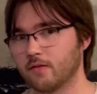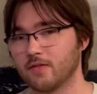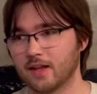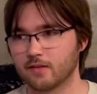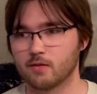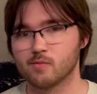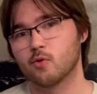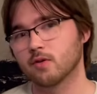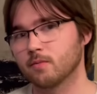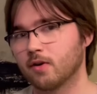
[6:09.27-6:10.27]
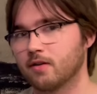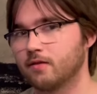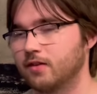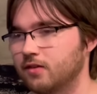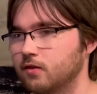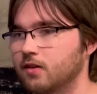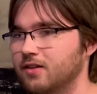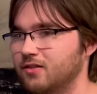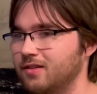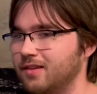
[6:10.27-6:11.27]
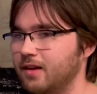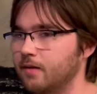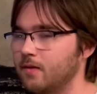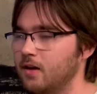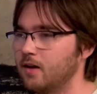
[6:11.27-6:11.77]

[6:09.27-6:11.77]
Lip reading: That's an important part of this discussion that